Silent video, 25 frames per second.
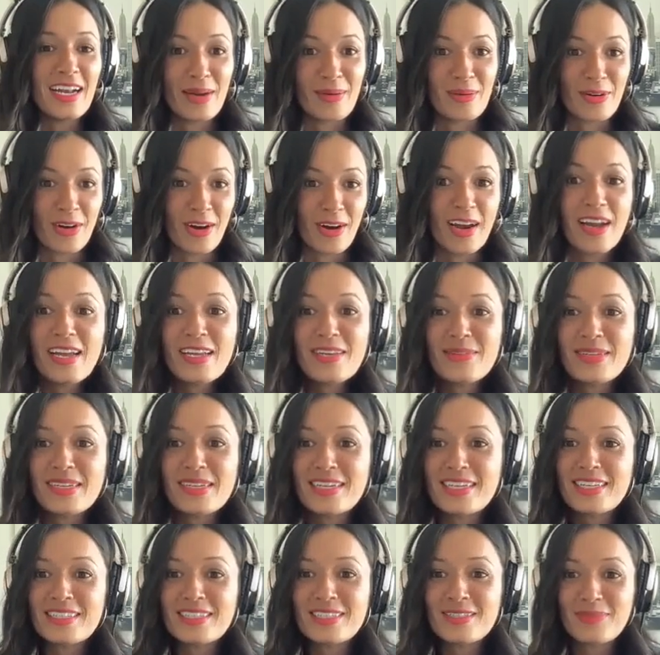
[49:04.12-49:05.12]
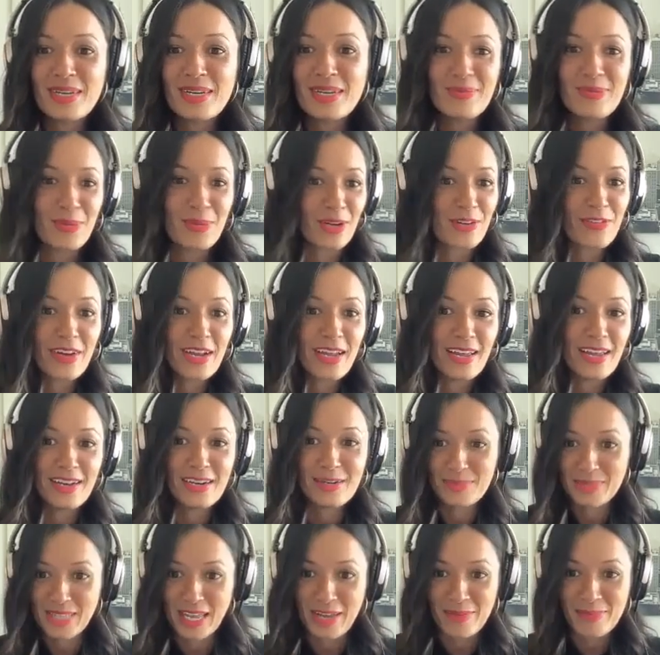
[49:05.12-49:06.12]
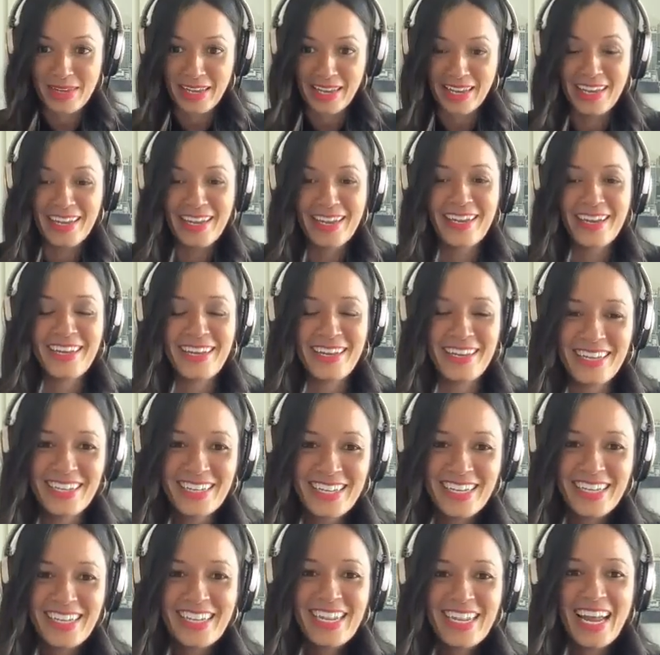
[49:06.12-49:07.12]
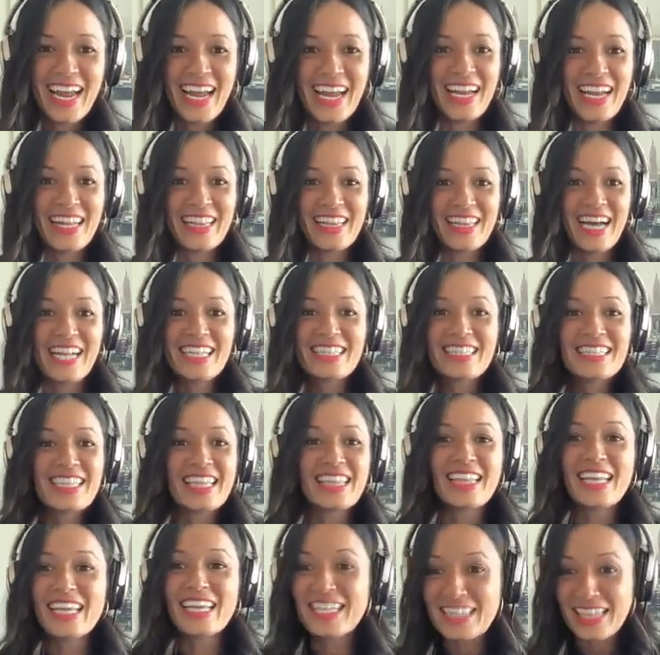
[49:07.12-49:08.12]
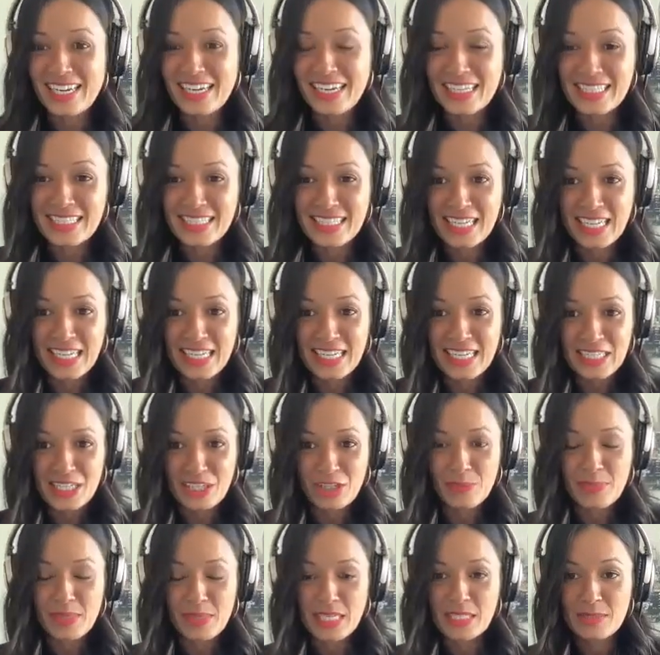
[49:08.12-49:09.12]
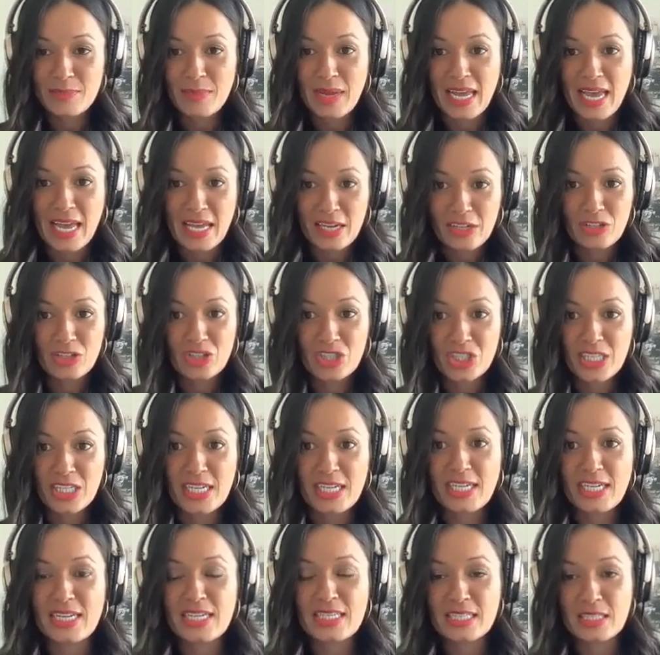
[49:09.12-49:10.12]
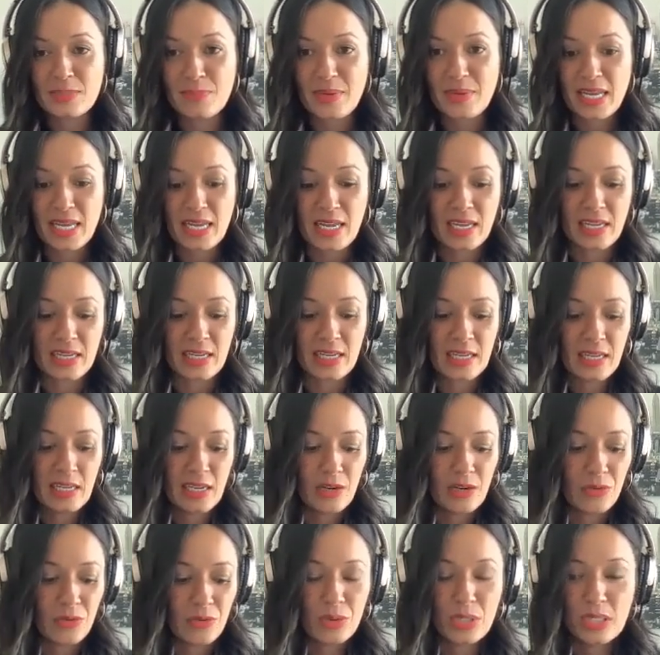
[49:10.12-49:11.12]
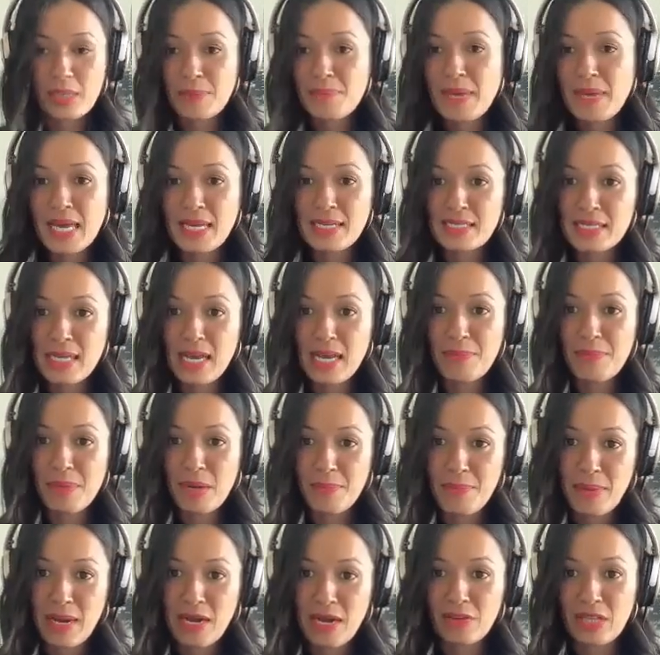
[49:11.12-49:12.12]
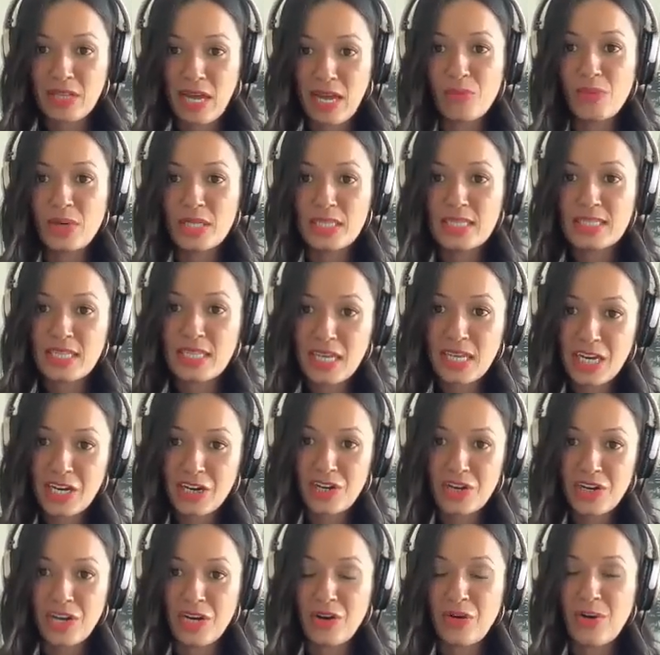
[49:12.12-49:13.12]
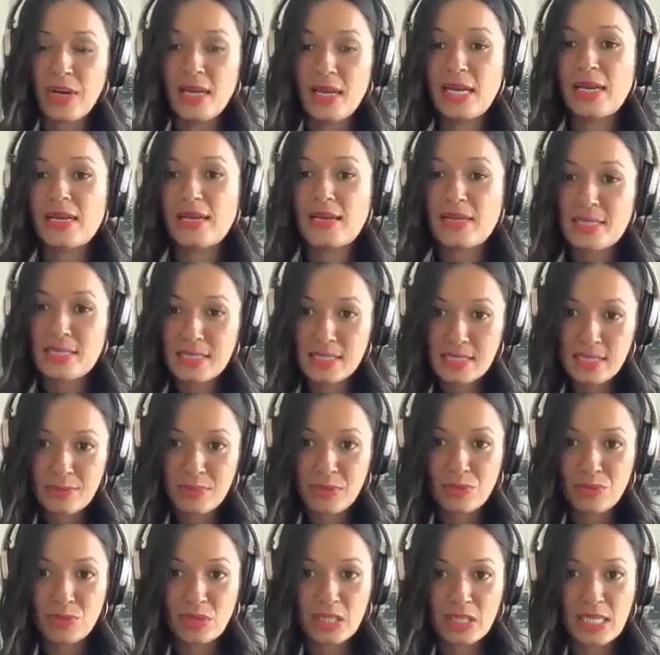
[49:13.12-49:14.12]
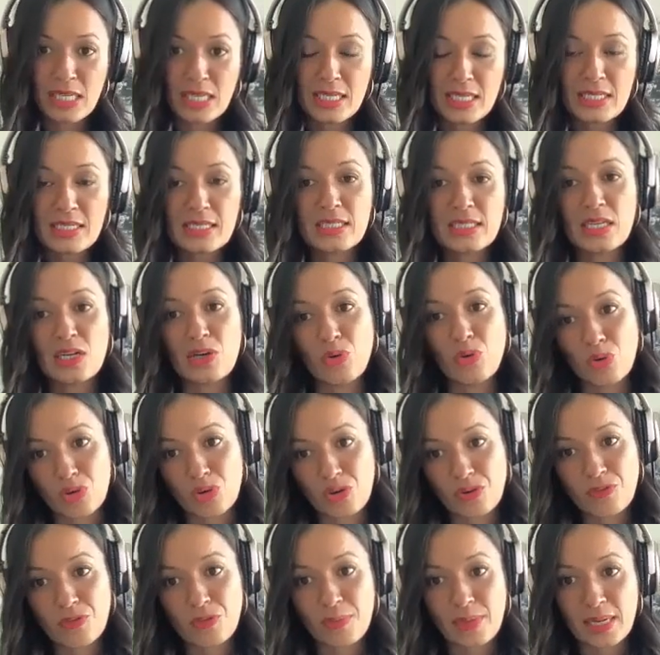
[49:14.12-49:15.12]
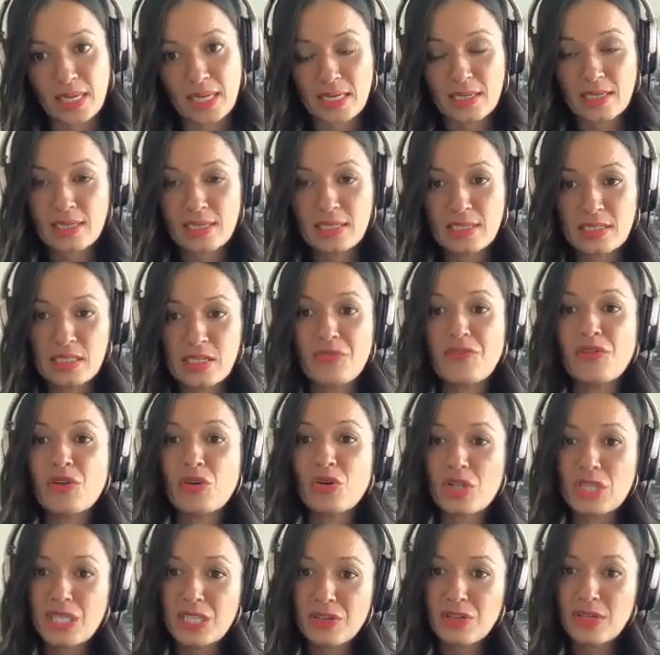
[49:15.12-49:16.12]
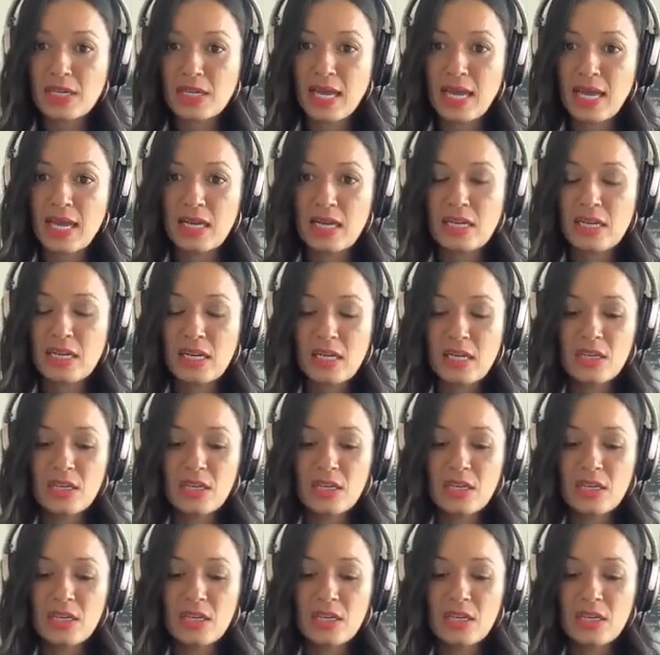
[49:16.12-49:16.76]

I'm crying because my boyfriend upset me. And that's the thing that needs to get cleared, because my energy is being really pent up about that one scenario, and it needs to be released in order for me to feel clear again.